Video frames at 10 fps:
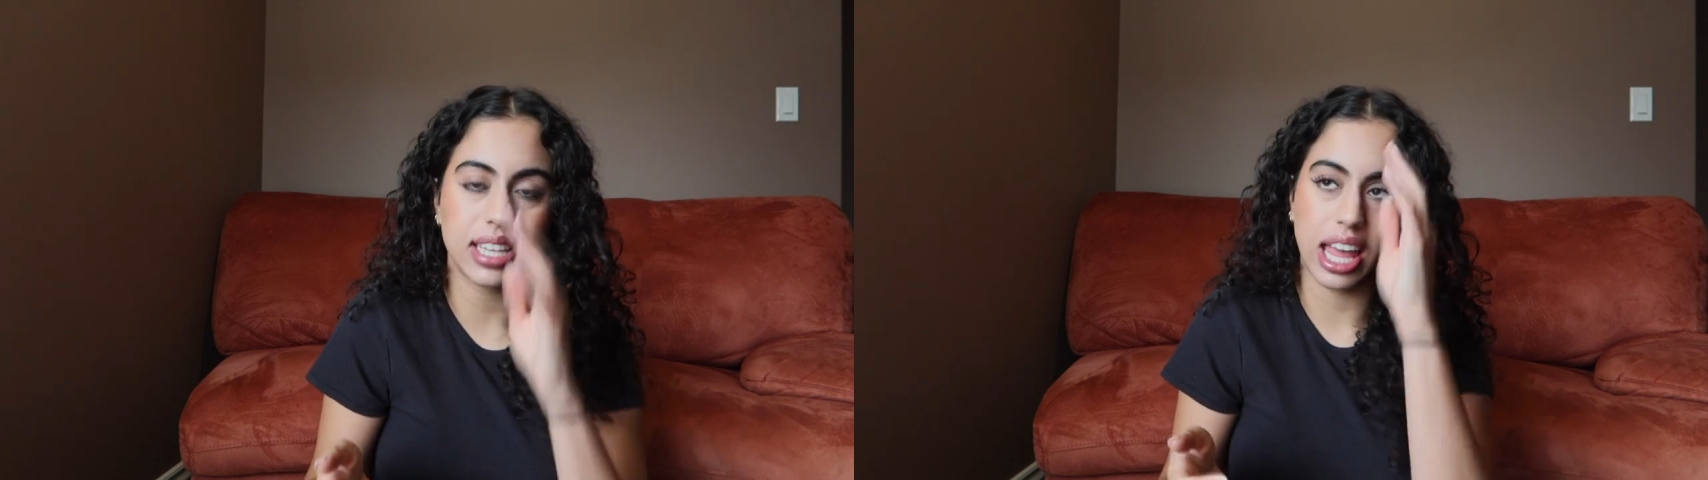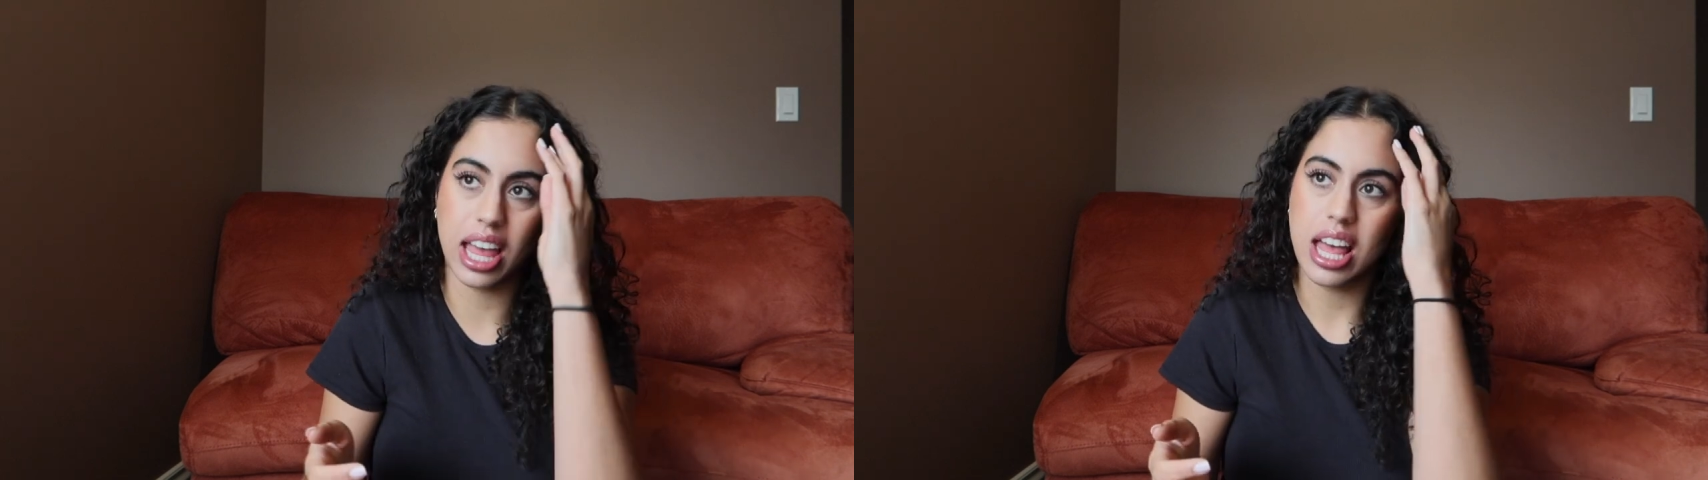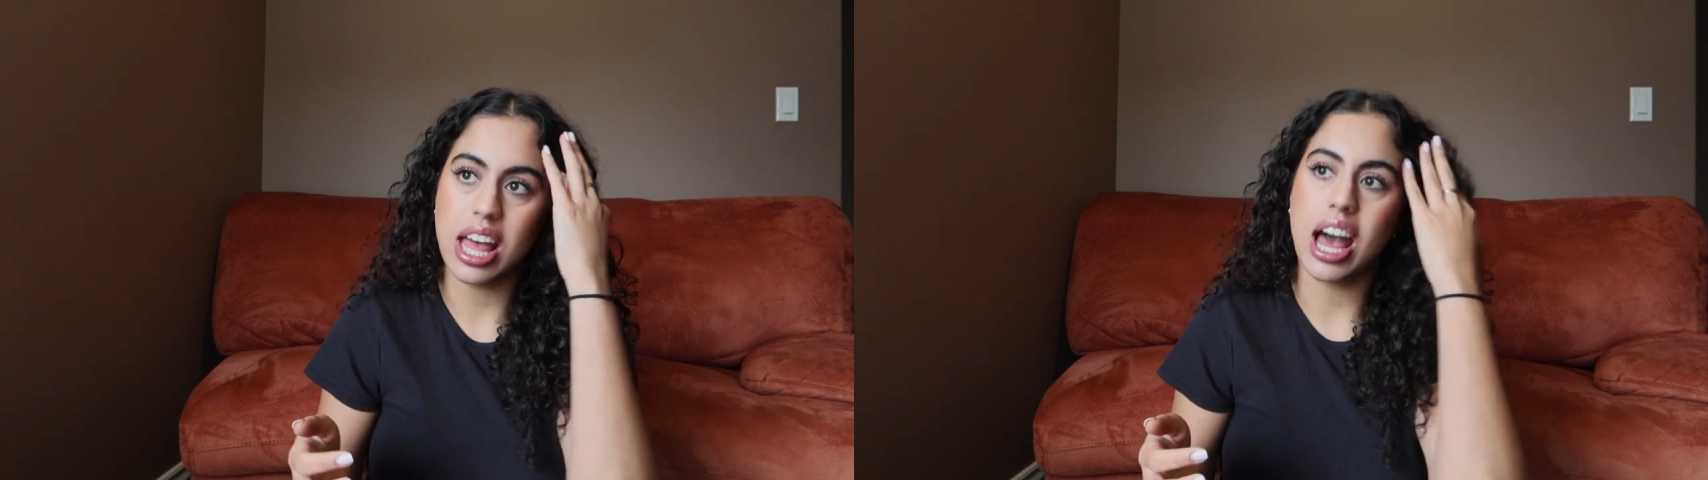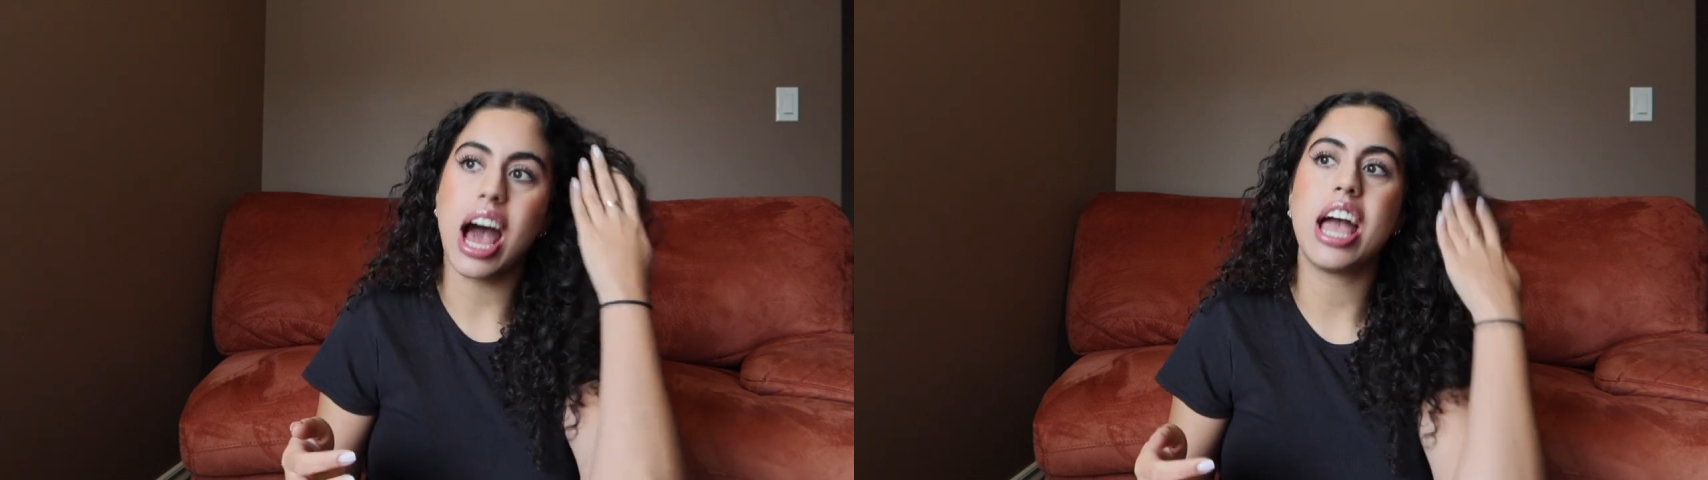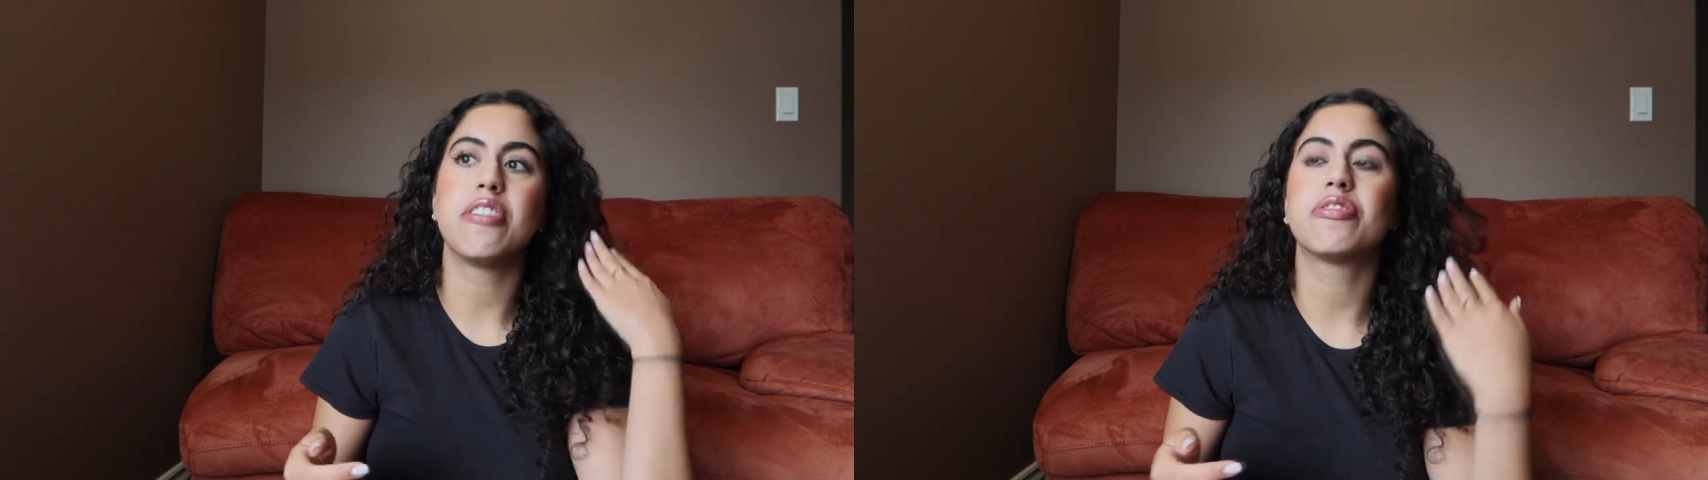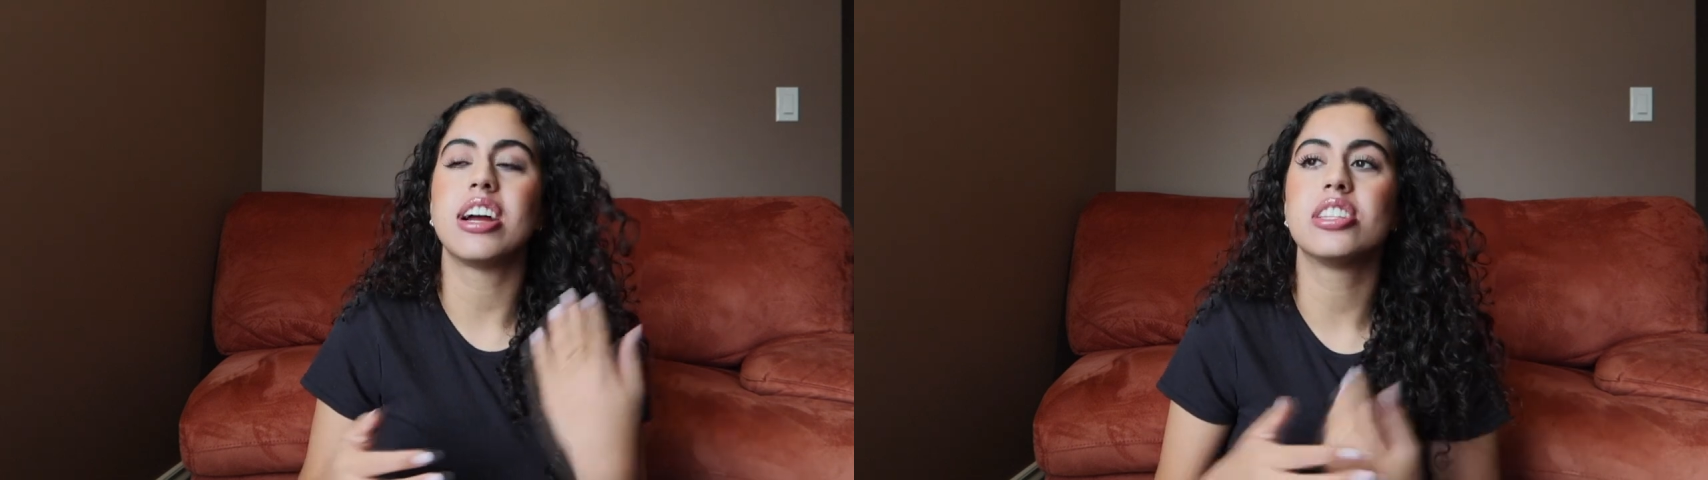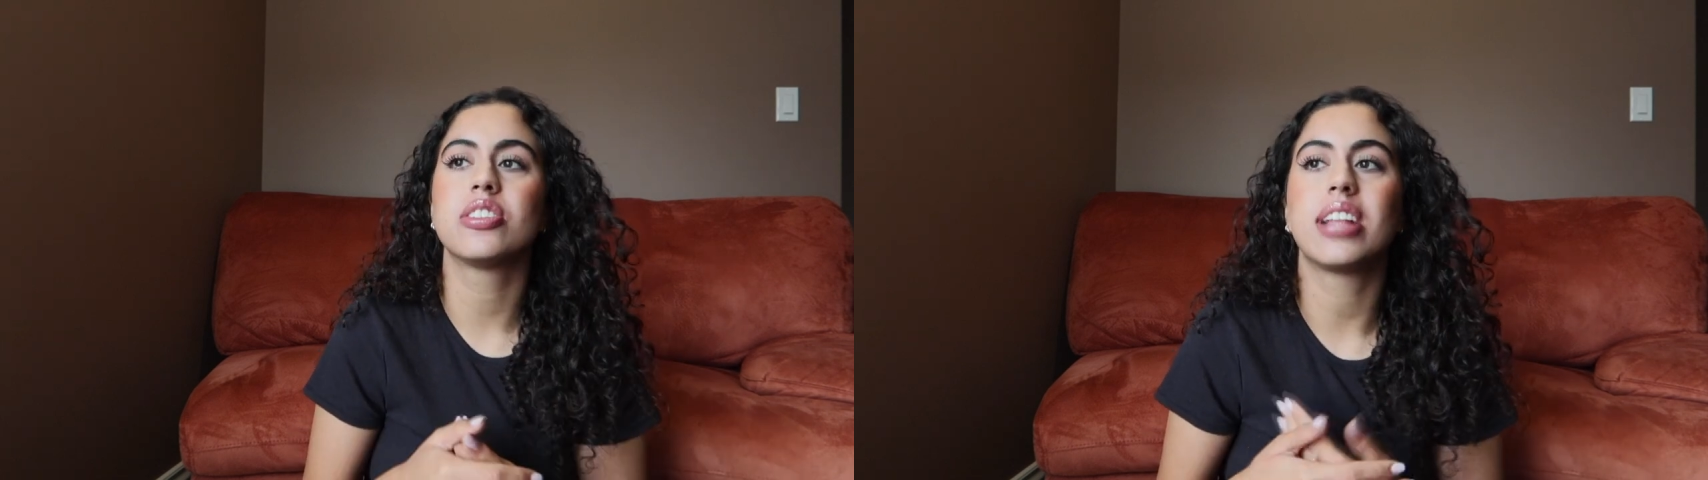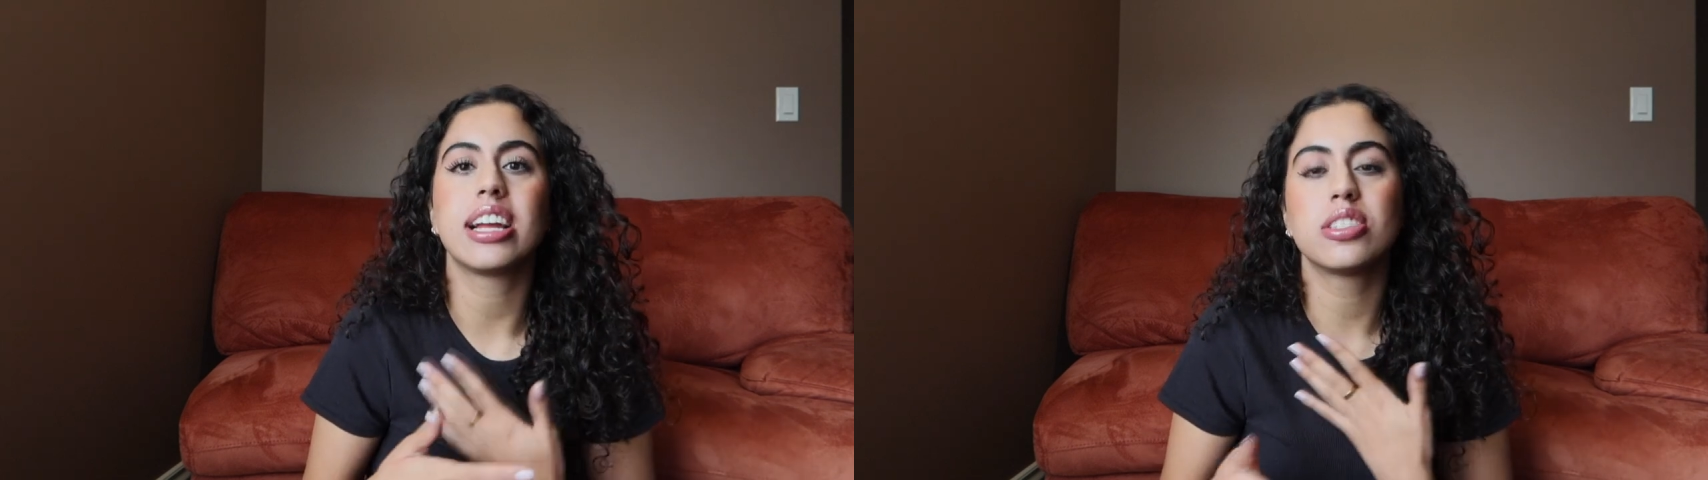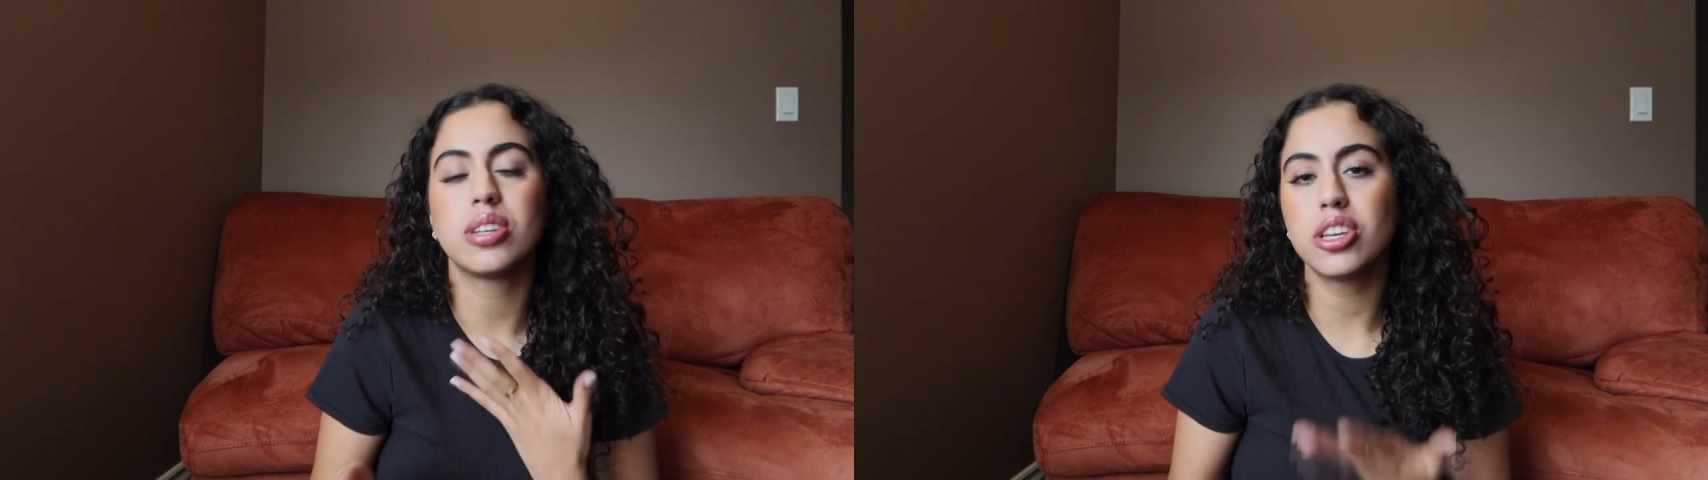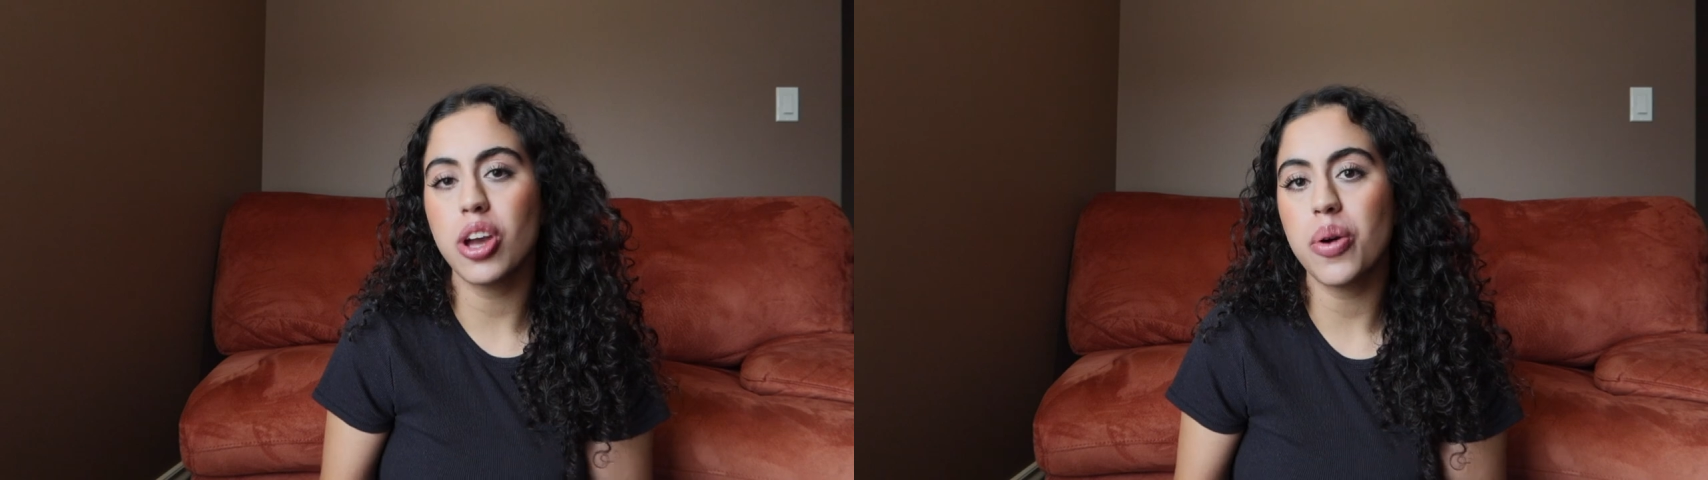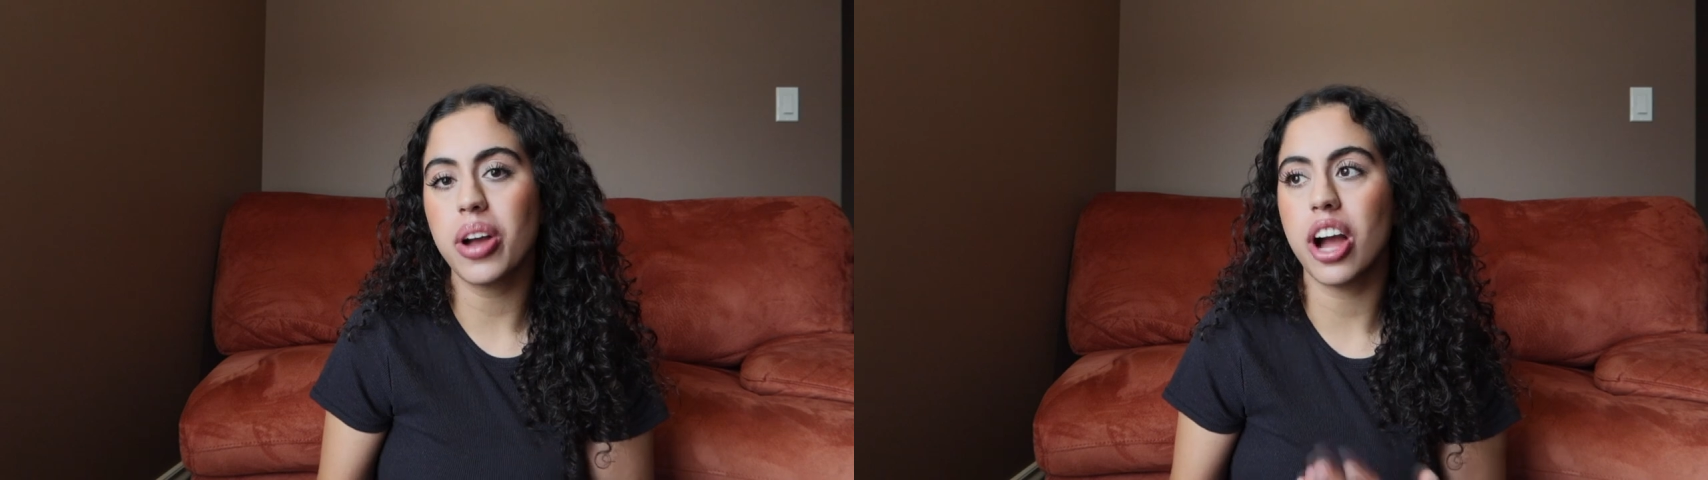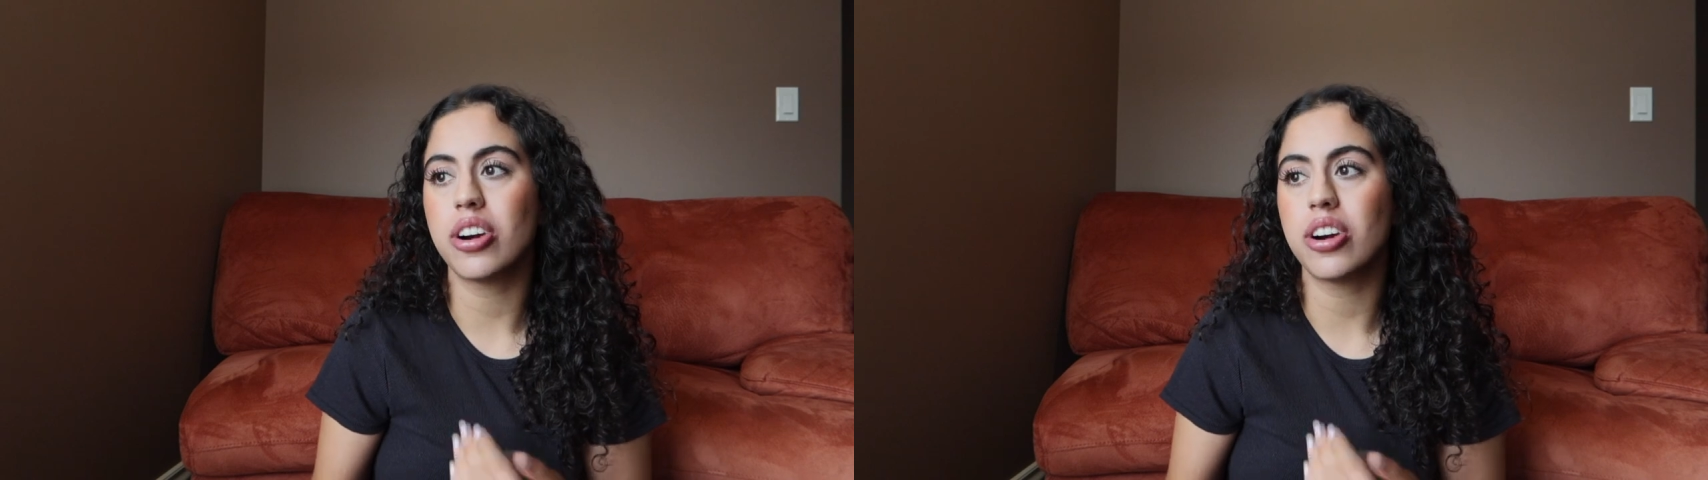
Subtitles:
Like I had friends who liked doing yoga,